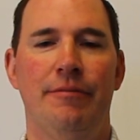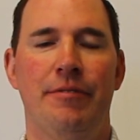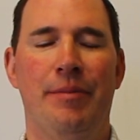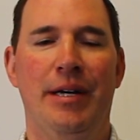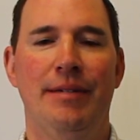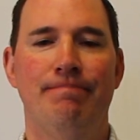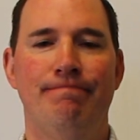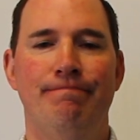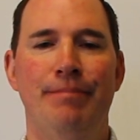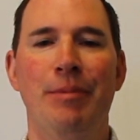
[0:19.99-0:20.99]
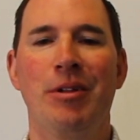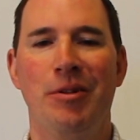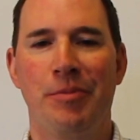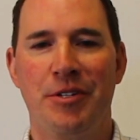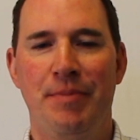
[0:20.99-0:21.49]
From a
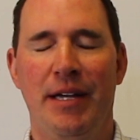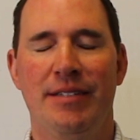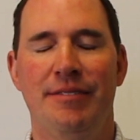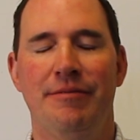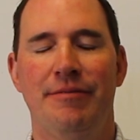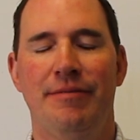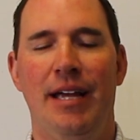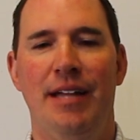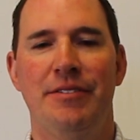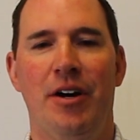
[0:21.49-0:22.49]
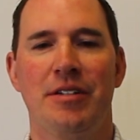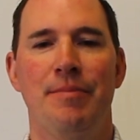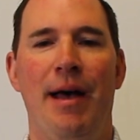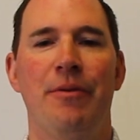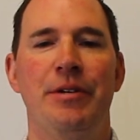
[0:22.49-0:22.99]
biblical perspective, God talks
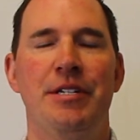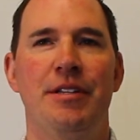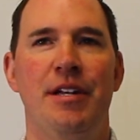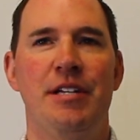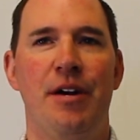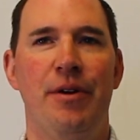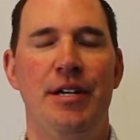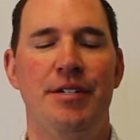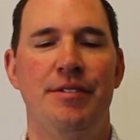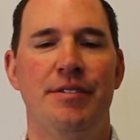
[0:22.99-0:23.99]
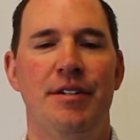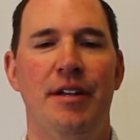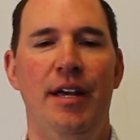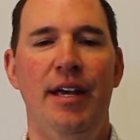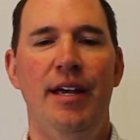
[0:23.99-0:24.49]
about reaching the generations in